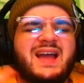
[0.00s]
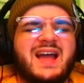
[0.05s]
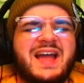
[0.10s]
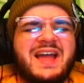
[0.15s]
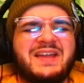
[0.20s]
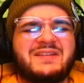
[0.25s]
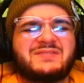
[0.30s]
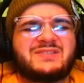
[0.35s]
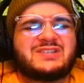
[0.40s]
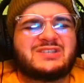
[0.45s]
I
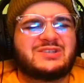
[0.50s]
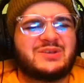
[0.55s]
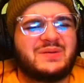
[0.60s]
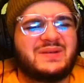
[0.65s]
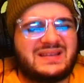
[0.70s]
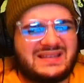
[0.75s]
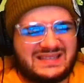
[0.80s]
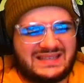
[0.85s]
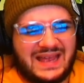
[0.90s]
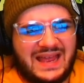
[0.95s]
am so
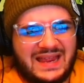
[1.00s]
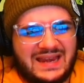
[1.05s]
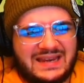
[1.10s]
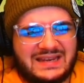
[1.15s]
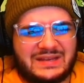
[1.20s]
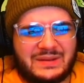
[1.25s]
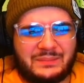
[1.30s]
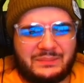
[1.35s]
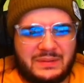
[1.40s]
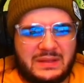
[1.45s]
excited
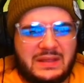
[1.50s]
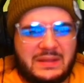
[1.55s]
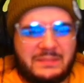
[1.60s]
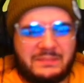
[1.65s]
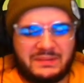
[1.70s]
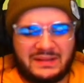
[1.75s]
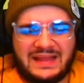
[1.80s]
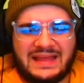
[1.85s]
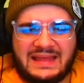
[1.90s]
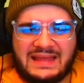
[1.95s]
to be
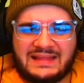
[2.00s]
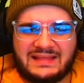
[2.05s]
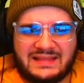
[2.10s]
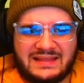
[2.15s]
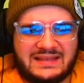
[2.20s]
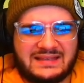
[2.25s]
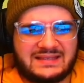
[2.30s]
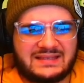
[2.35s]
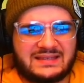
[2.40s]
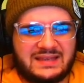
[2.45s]
playing
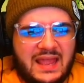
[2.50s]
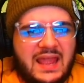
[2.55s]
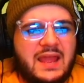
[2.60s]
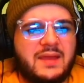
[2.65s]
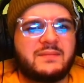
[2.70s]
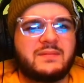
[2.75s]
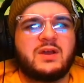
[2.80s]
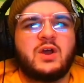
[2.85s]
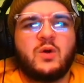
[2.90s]
this game